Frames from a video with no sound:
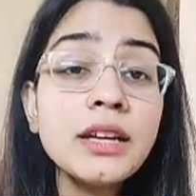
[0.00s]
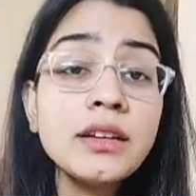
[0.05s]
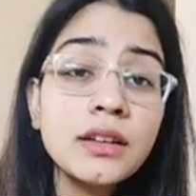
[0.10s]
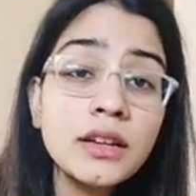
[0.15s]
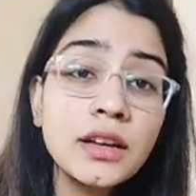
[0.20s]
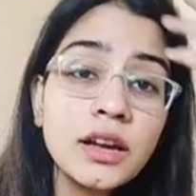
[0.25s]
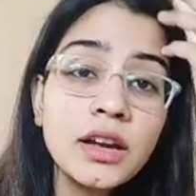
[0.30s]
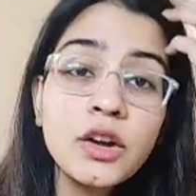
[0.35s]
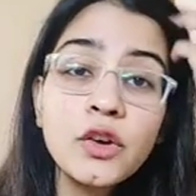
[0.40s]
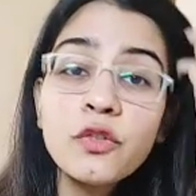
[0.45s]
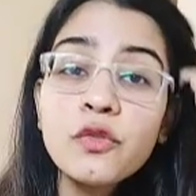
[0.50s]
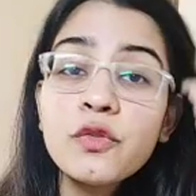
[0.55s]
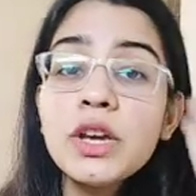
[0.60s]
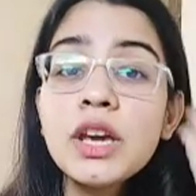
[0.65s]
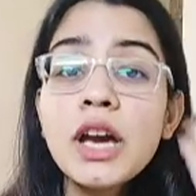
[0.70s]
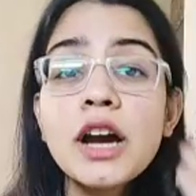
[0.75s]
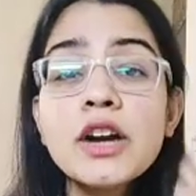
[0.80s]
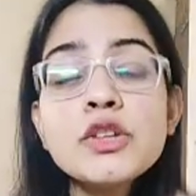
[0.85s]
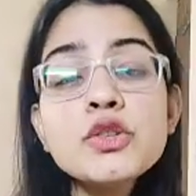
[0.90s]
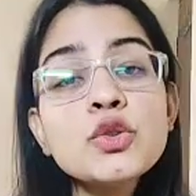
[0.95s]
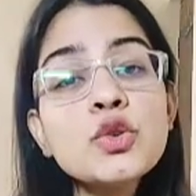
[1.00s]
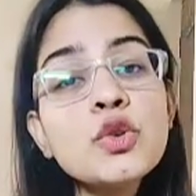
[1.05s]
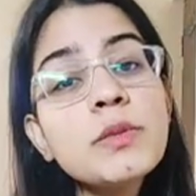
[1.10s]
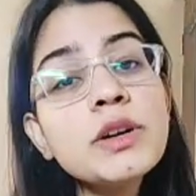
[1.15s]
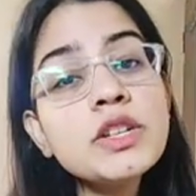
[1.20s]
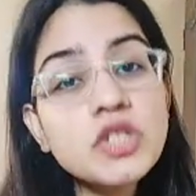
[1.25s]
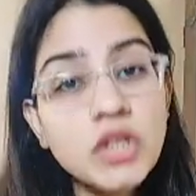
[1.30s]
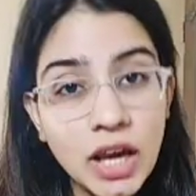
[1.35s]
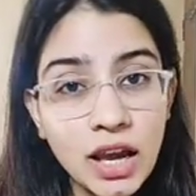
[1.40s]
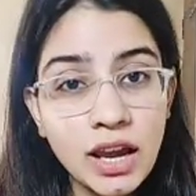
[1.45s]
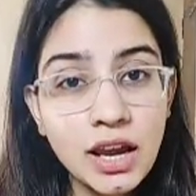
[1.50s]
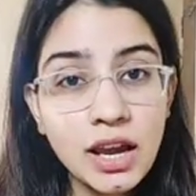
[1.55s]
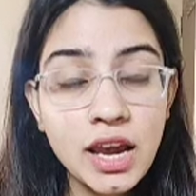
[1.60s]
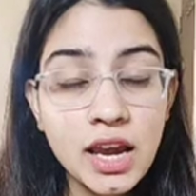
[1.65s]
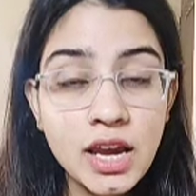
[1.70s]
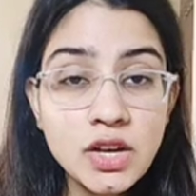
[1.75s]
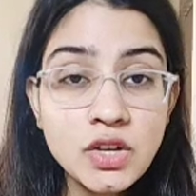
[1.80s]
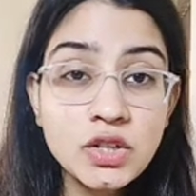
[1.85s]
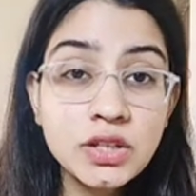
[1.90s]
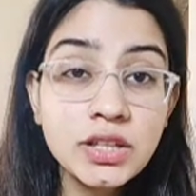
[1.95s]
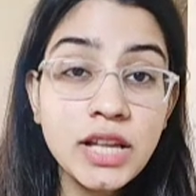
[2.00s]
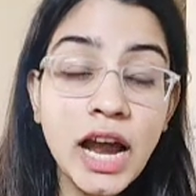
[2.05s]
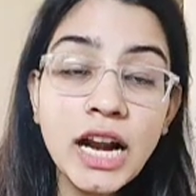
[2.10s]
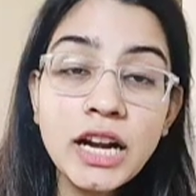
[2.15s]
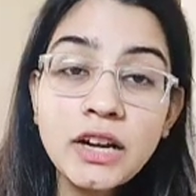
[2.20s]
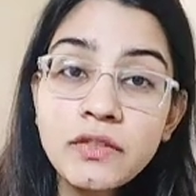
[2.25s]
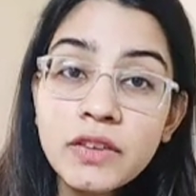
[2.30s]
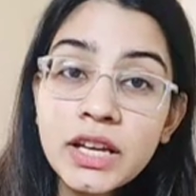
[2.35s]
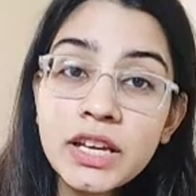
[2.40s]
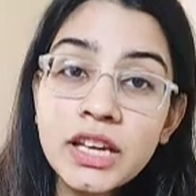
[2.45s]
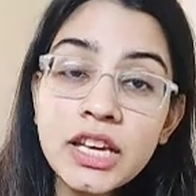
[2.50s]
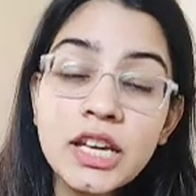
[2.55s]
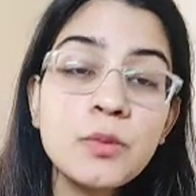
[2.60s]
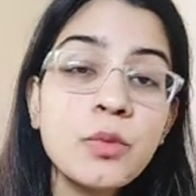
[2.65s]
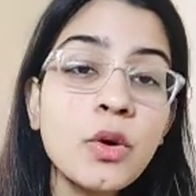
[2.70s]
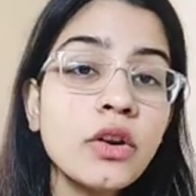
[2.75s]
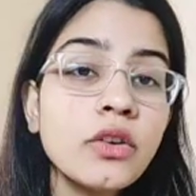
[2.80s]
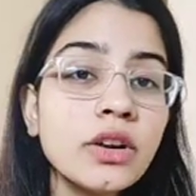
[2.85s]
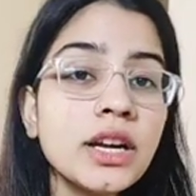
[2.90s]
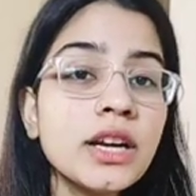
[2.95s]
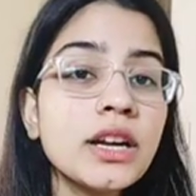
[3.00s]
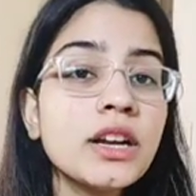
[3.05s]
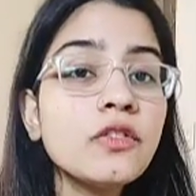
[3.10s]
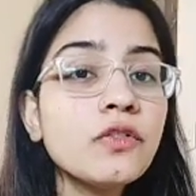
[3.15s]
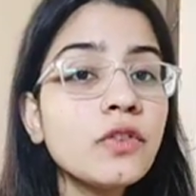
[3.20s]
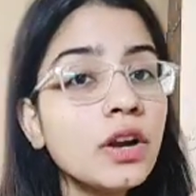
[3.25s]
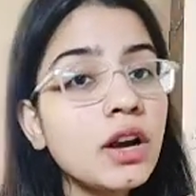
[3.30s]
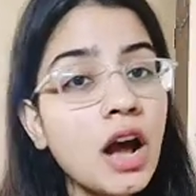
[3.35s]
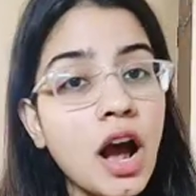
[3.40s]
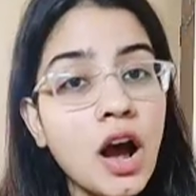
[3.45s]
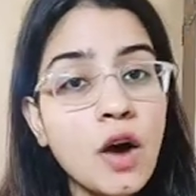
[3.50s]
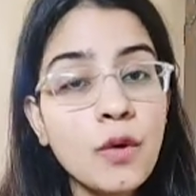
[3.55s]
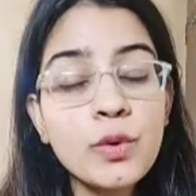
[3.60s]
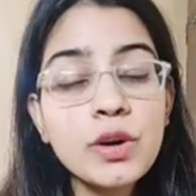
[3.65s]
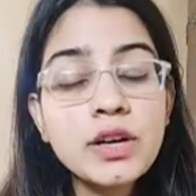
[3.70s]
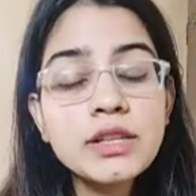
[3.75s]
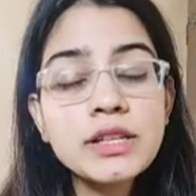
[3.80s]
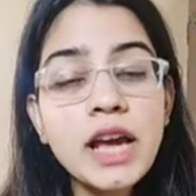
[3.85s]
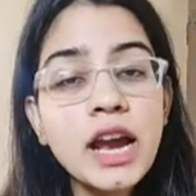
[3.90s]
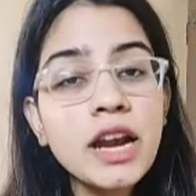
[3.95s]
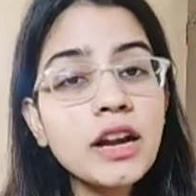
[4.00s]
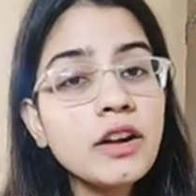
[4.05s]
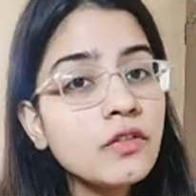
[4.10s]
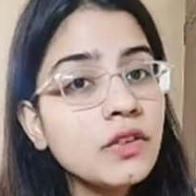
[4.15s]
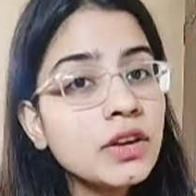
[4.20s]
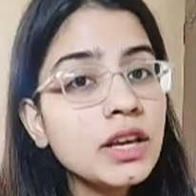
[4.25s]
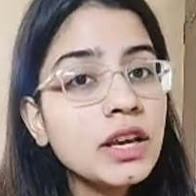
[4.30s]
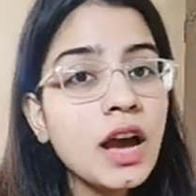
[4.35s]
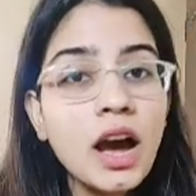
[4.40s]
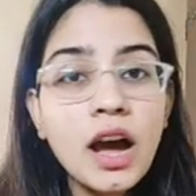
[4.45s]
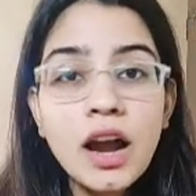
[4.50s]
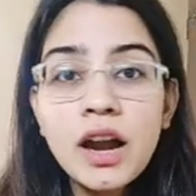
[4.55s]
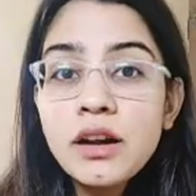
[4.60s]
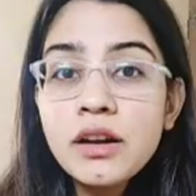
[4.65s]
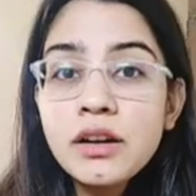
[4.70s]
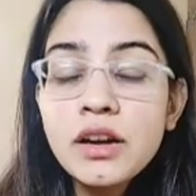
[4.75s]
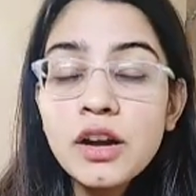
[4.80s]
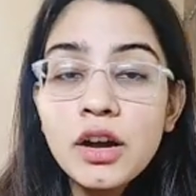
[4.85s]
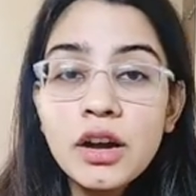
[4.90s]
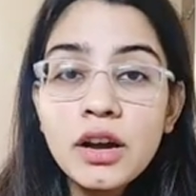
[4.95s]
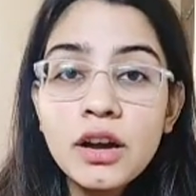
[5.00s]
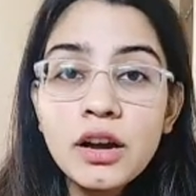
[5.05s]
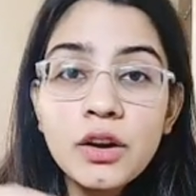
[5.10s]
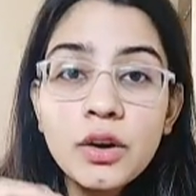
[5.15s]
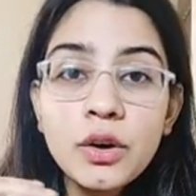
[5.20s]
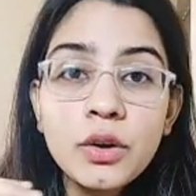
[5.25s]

And we are so much engaged that we keep on reading for hours, and we are